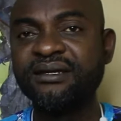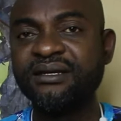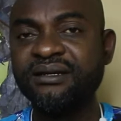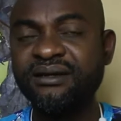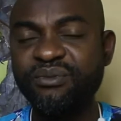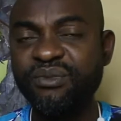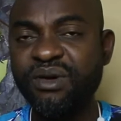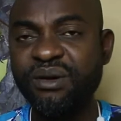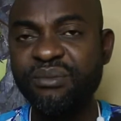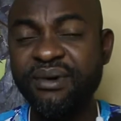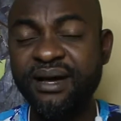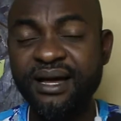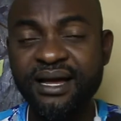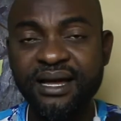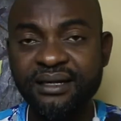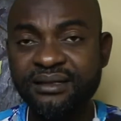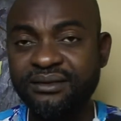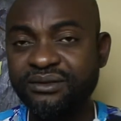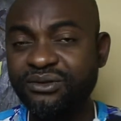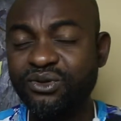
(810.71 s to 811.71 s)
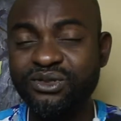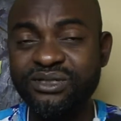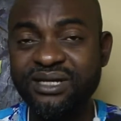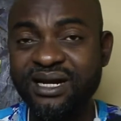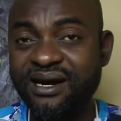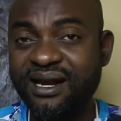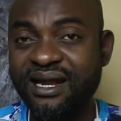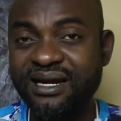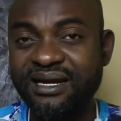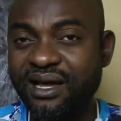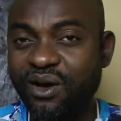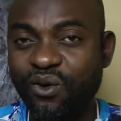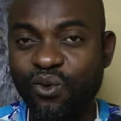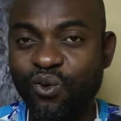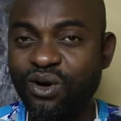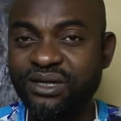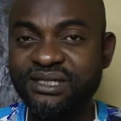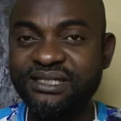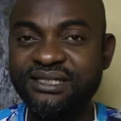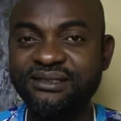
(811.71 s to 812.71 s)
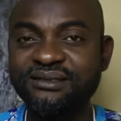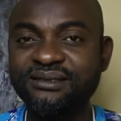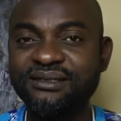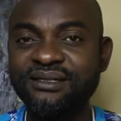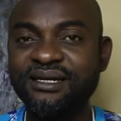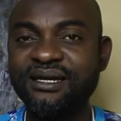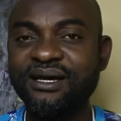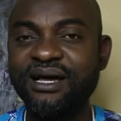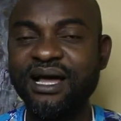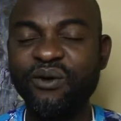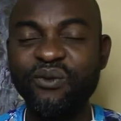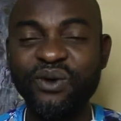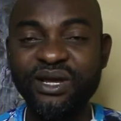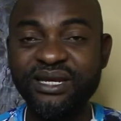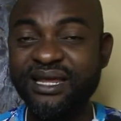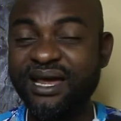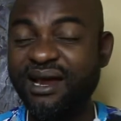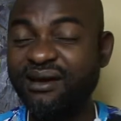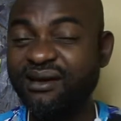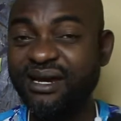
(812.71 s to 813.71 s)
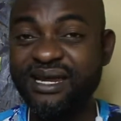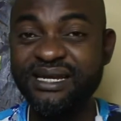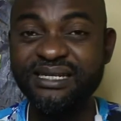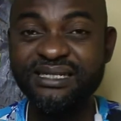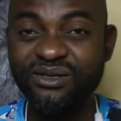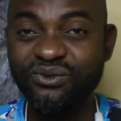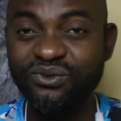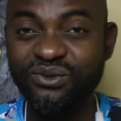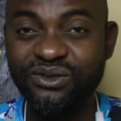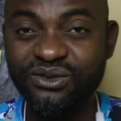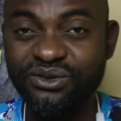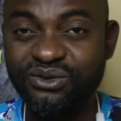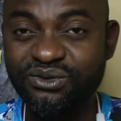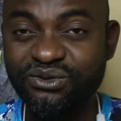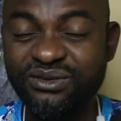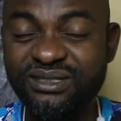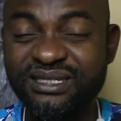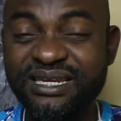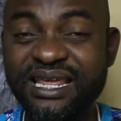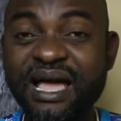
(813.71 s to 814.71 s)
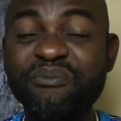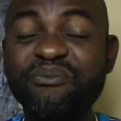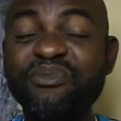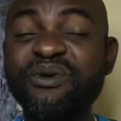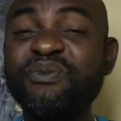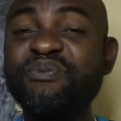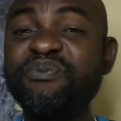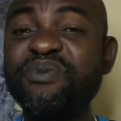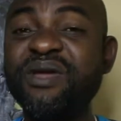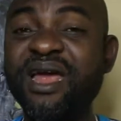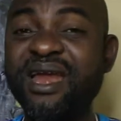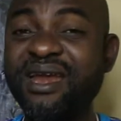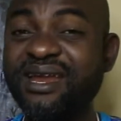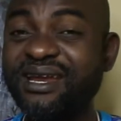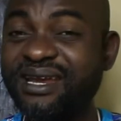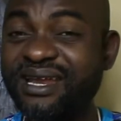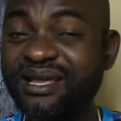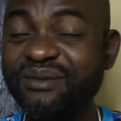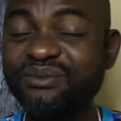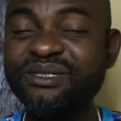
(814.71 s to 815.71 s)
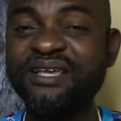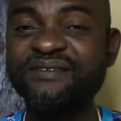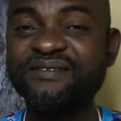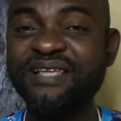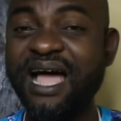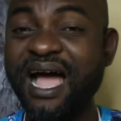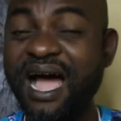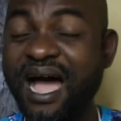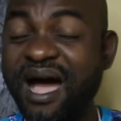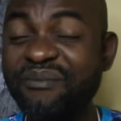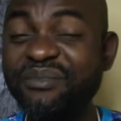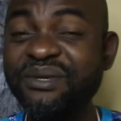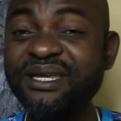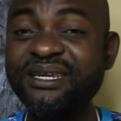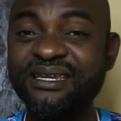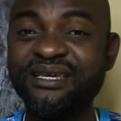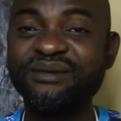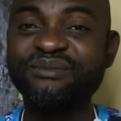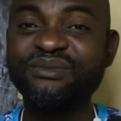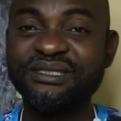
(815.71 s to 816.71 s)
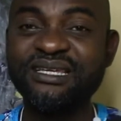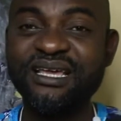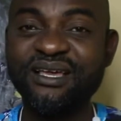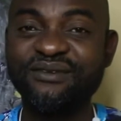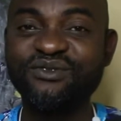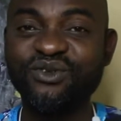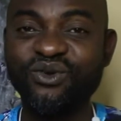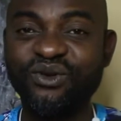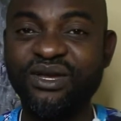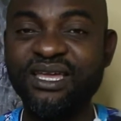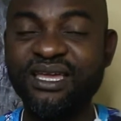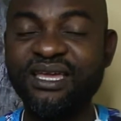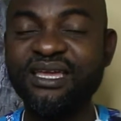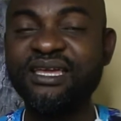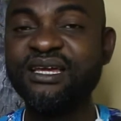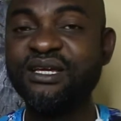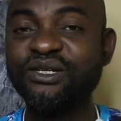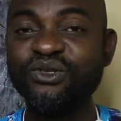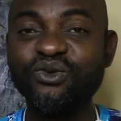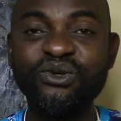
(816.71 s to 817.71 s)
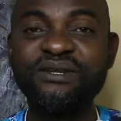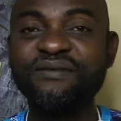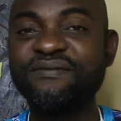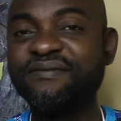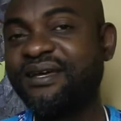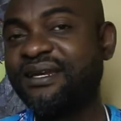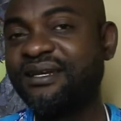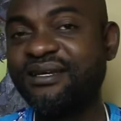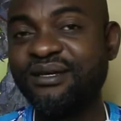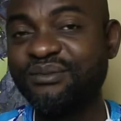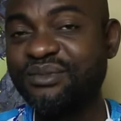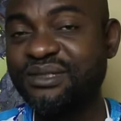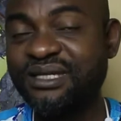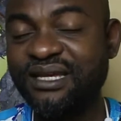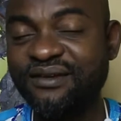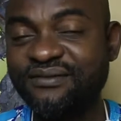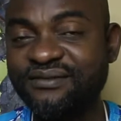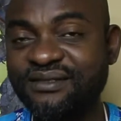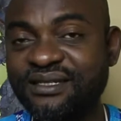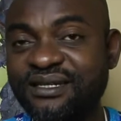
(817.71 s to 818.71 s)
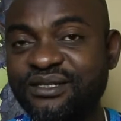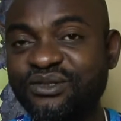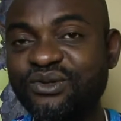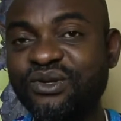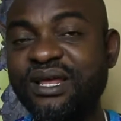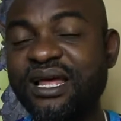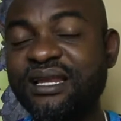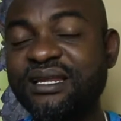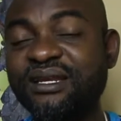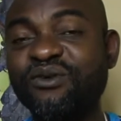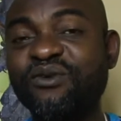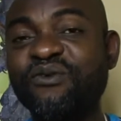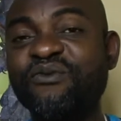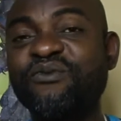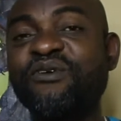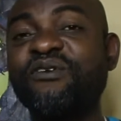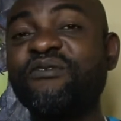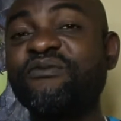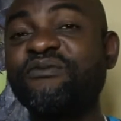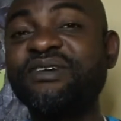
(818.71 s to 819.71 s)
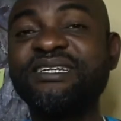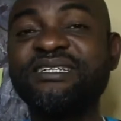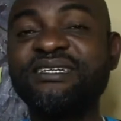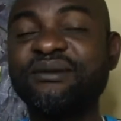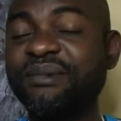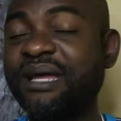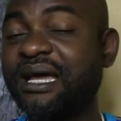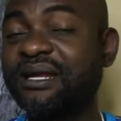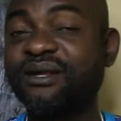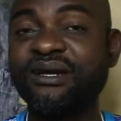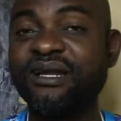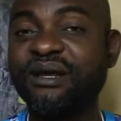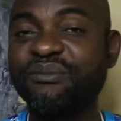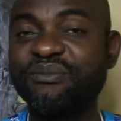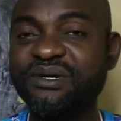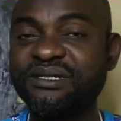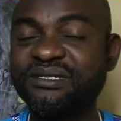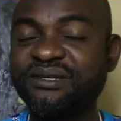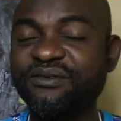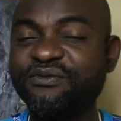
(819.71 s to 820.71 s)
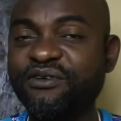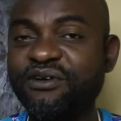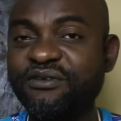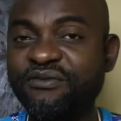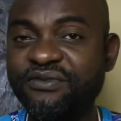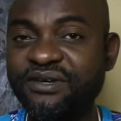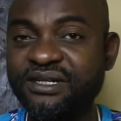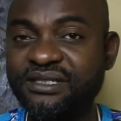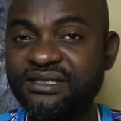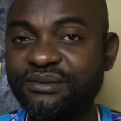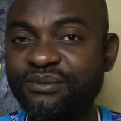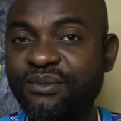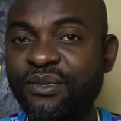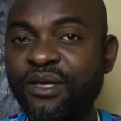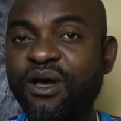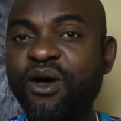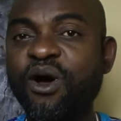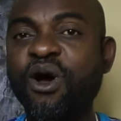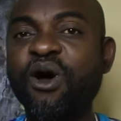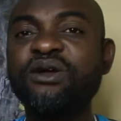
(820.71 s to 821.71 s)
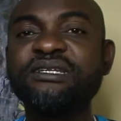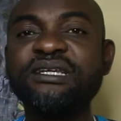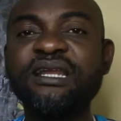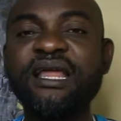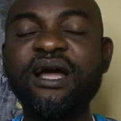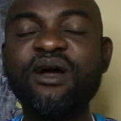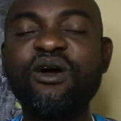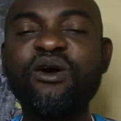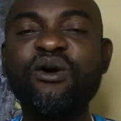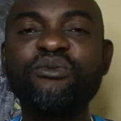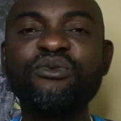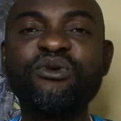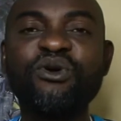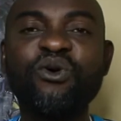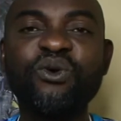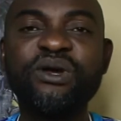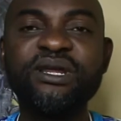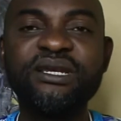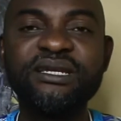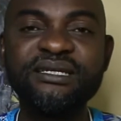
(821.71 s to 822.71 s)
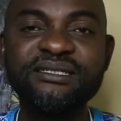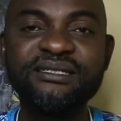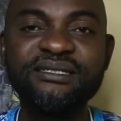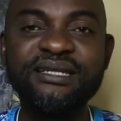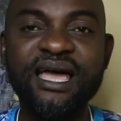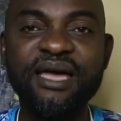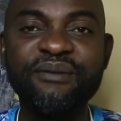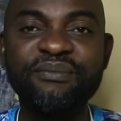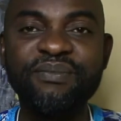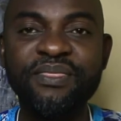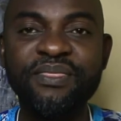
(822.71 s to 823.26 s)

remember those around they are watching. And when they are relating with you, they are preparing themselves, arming themselves, okay, to defend themselves so that they don't fall victim like the other person fall victim. Until I come your way next time,